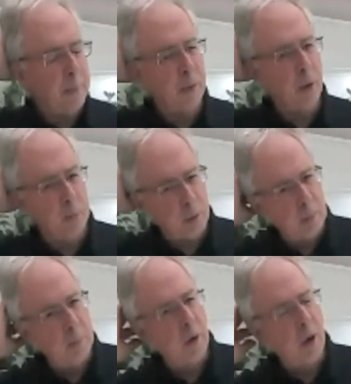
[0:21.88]

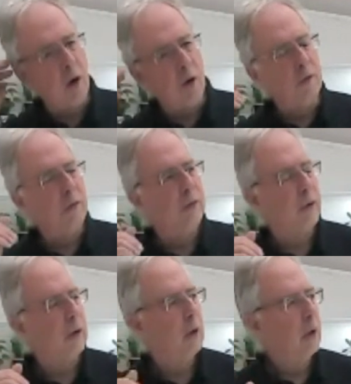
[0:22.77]
problem of
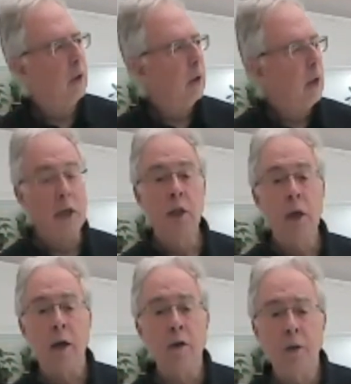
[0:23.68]
actually
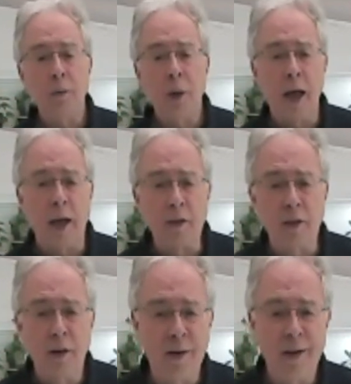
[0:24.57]
how do you relax?